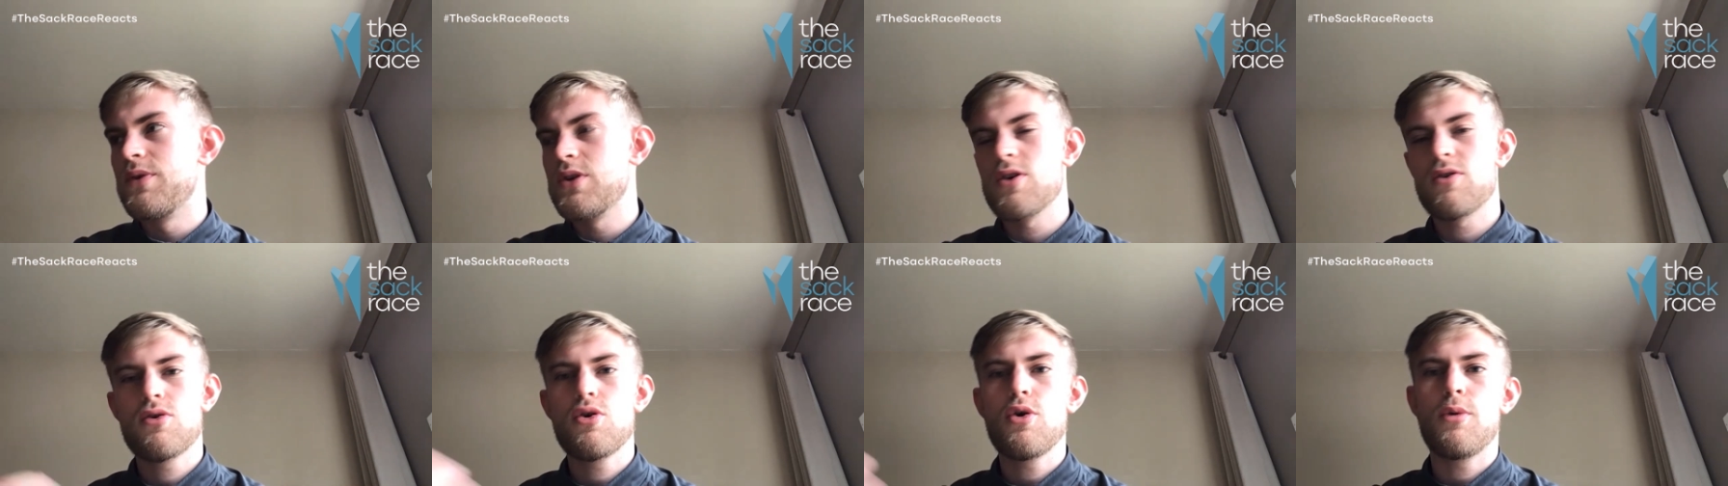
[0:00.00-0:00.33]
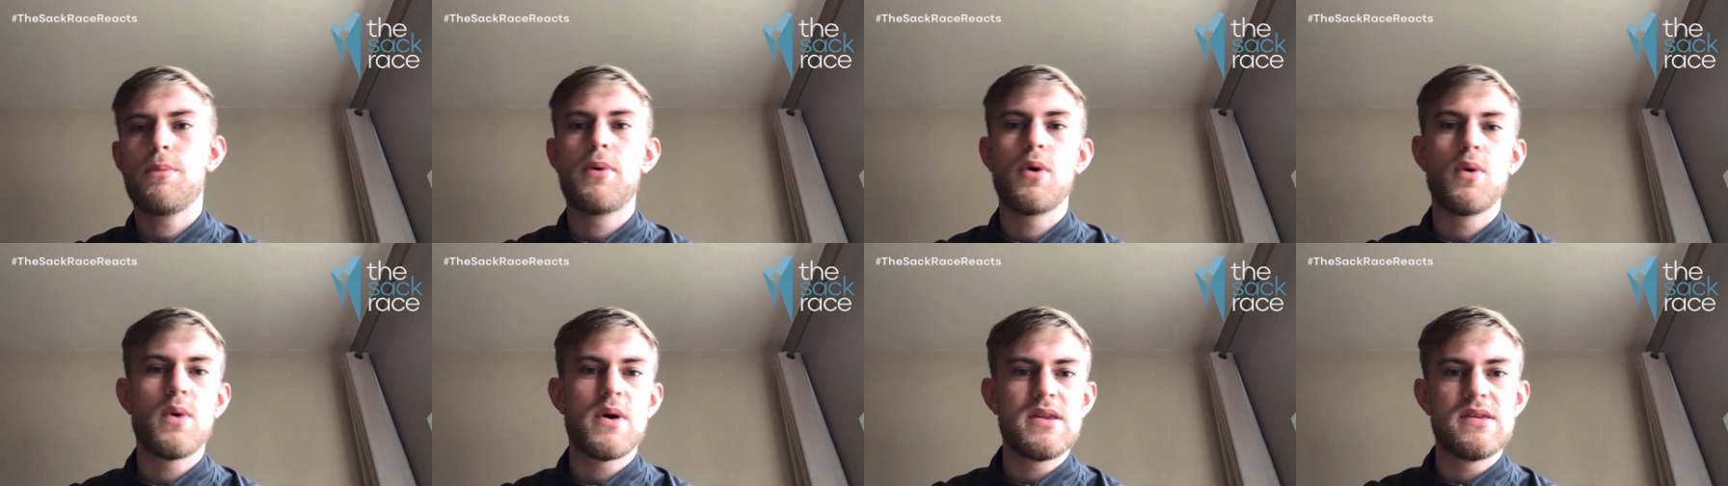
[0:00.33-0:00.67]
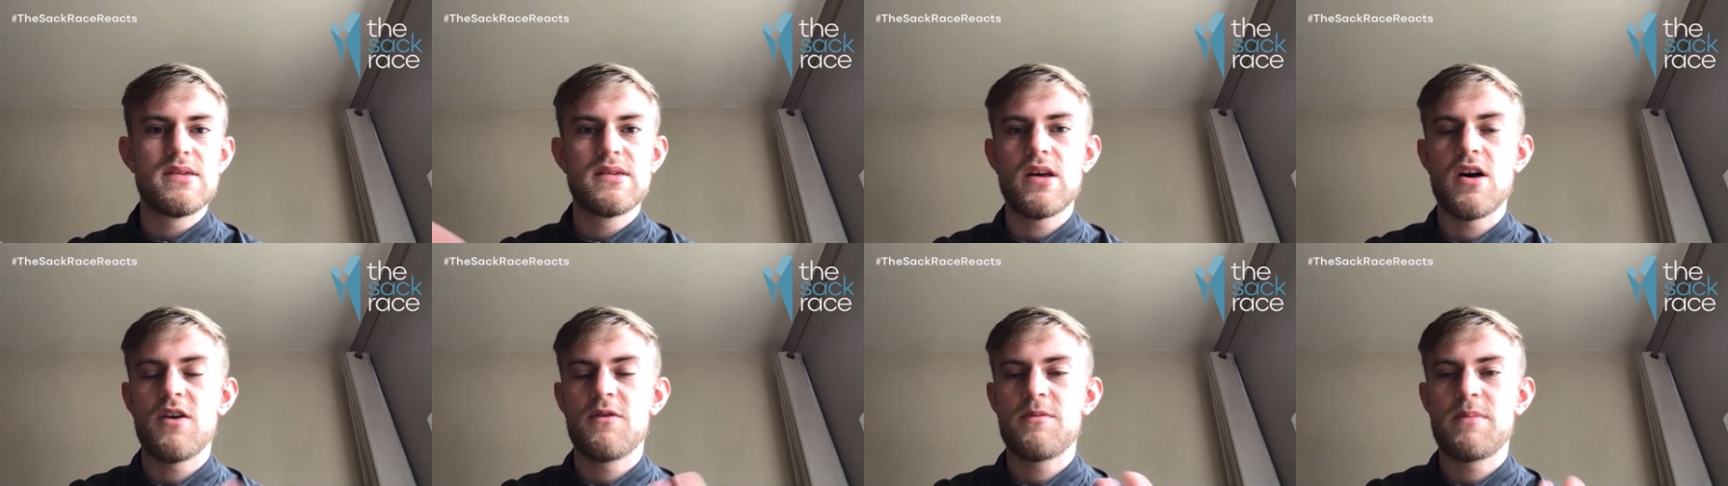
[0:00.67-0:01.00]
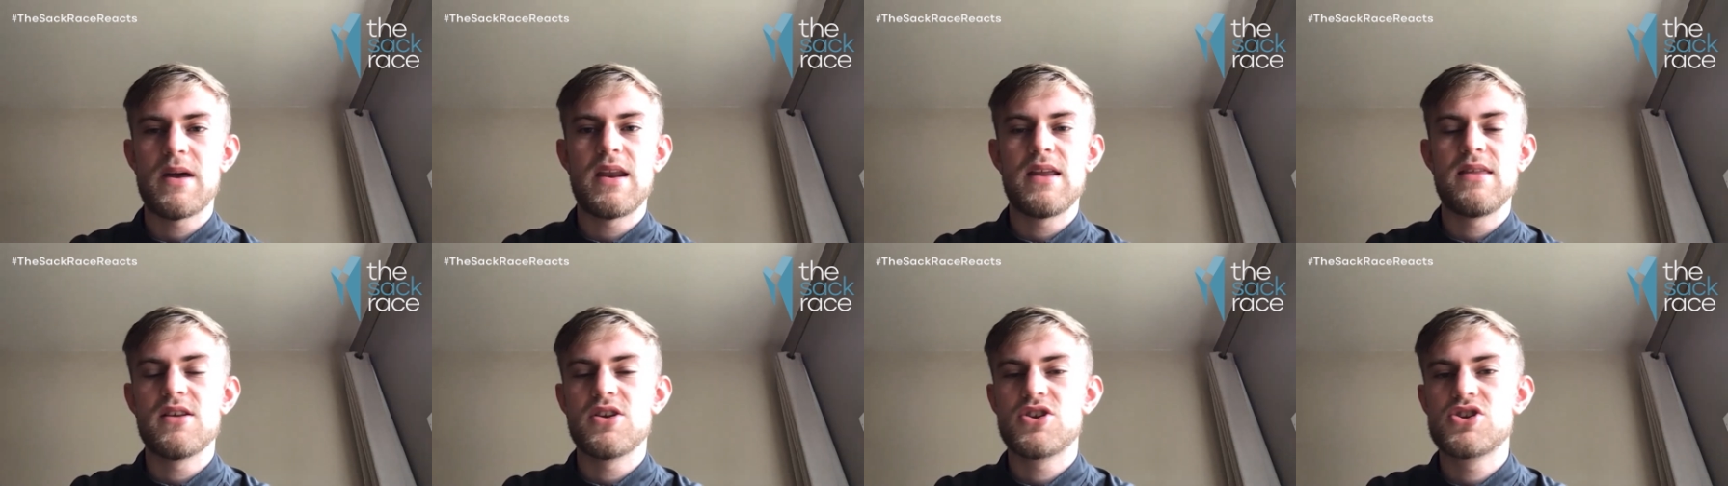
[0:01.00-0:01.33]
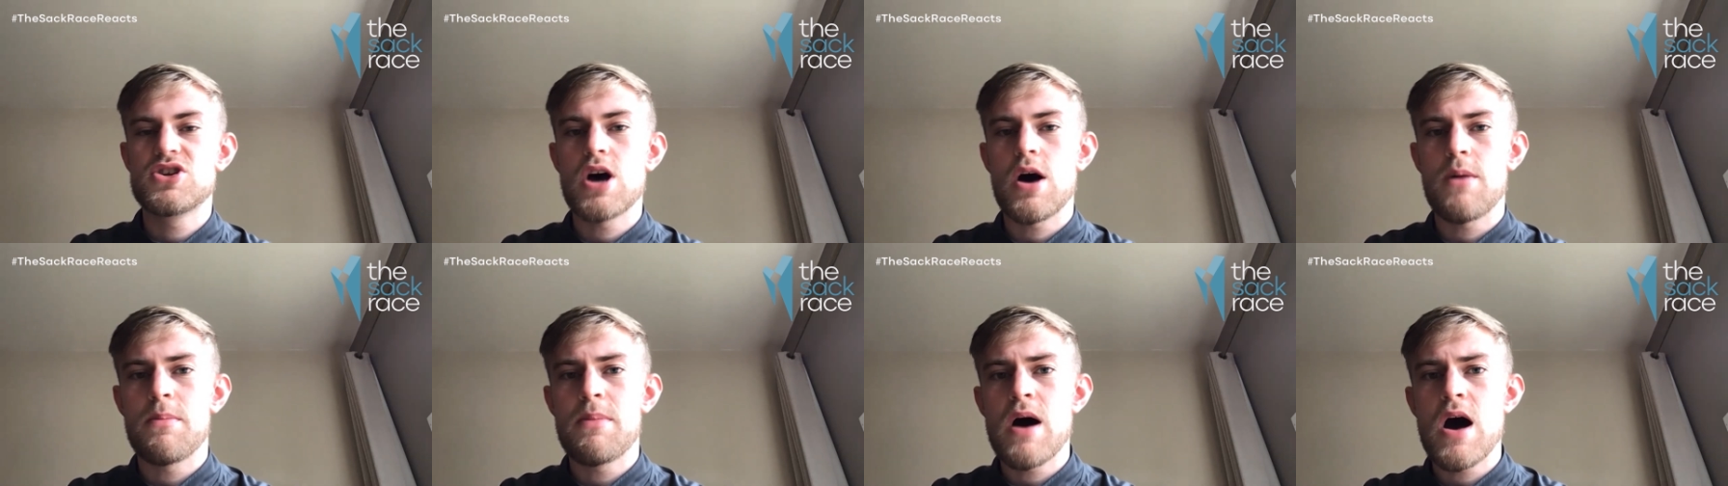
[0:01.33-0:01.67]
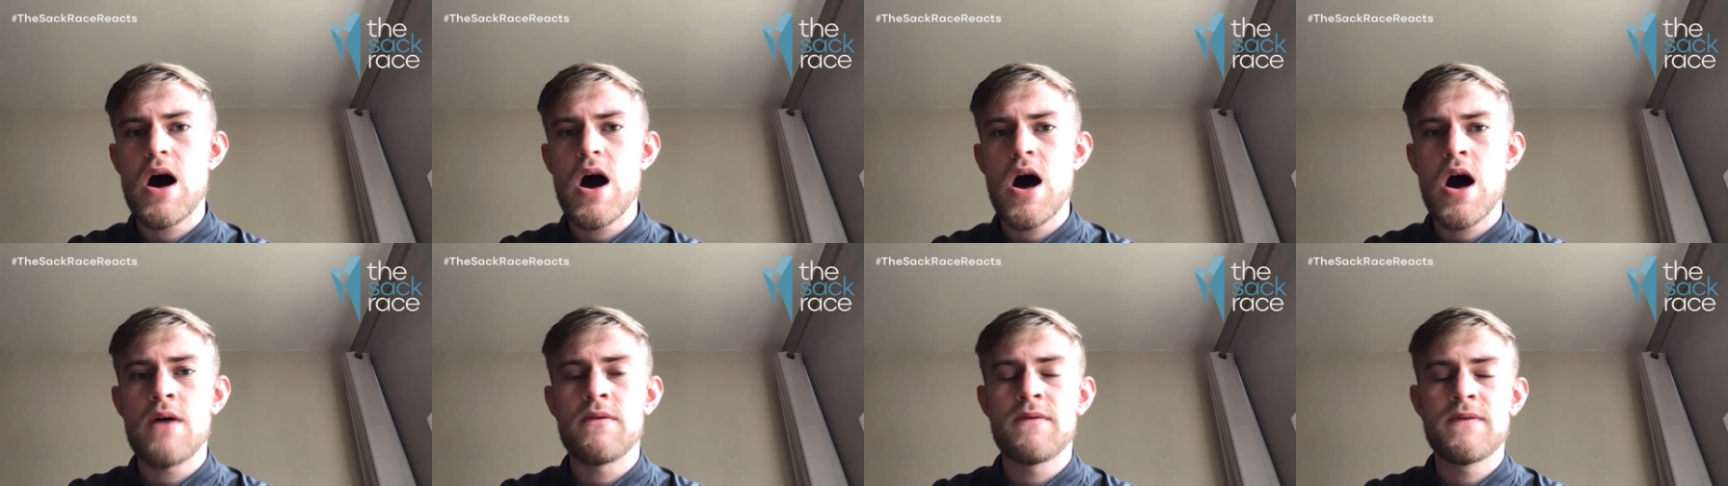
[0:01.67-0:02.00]
You're a couple wins off being in the top
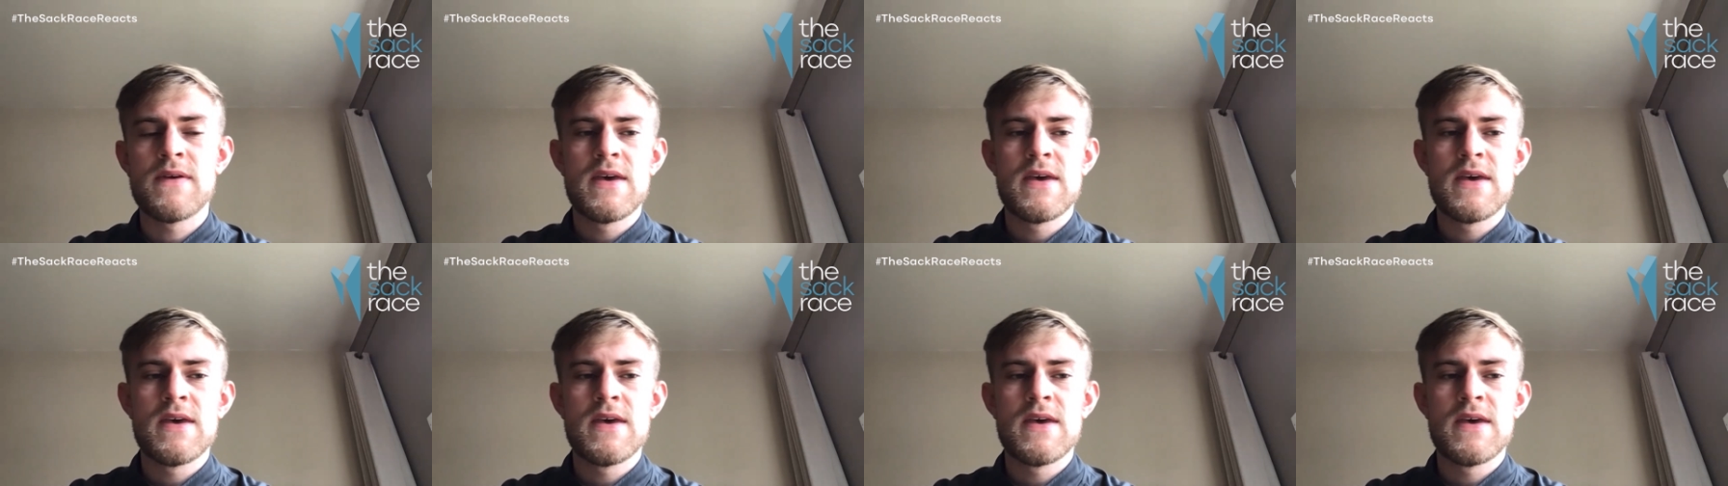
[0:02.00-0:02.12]
half.